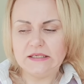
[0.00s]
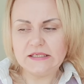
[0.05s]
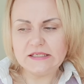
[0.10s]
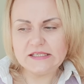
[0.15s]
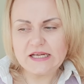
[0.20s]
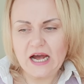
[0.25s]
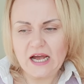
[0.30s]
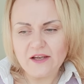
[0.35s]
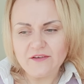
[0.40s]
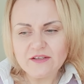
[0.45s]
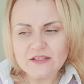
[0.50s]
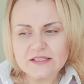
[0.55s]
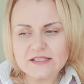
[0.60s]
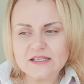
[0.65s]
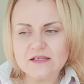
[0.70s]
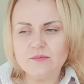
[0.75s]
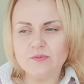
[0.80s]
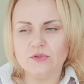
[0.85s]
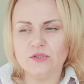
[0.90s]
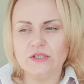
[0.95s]
diving
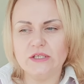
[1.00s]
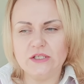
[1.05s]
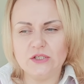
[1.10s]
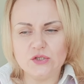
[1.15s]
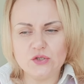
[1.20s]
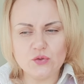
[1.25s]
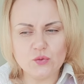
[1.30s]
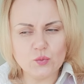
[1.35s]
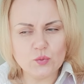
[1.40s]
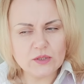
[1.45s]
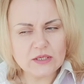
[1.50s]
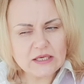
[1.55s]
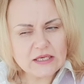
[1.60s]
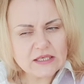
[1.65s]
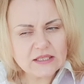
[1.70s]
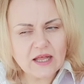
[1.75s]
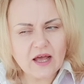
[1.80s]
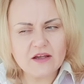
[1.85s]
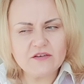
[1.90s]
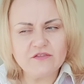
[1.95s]
deeper into key
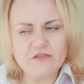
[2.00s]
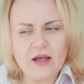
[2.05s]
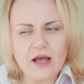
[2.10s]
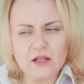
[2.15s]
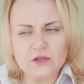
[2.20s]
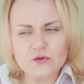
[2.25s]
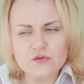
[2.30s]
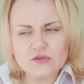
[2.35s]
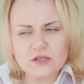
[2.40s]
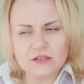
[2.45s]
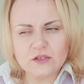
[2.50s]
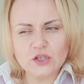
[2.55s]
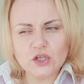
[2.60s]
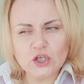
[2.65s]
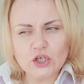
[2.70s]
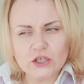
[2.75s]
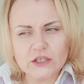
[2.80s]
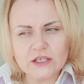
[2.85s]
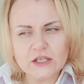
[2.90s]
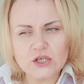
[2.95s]
life values and
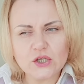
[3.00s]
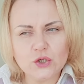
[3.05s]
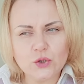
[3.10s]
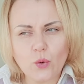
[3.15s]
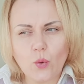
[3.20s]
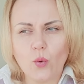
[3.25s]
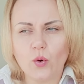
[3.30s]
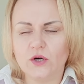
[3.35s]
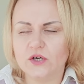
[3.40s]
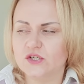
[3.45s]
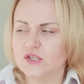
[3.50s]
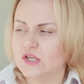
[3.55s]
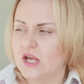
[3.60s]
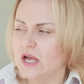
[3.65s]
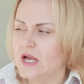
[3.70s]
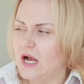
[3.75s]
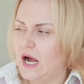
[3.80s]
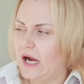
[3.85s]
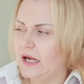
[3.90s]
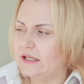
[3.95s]
learning yours,
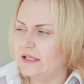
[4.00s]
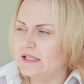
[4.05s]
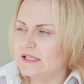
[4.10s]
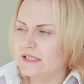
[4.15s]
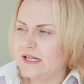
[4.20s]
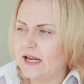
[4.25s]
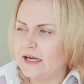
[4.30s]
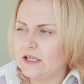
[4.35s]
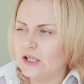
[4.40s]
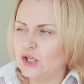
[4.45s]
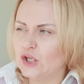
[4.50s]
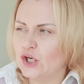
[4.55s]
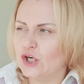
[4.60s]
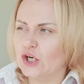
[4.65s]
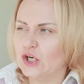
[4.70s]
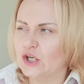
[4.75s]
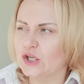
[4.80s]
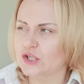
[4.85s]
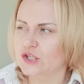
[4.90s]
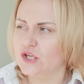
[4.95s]
understanding
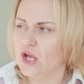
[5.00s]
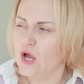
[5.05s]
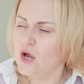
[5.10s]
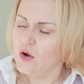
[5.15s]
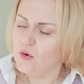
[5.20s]
hers,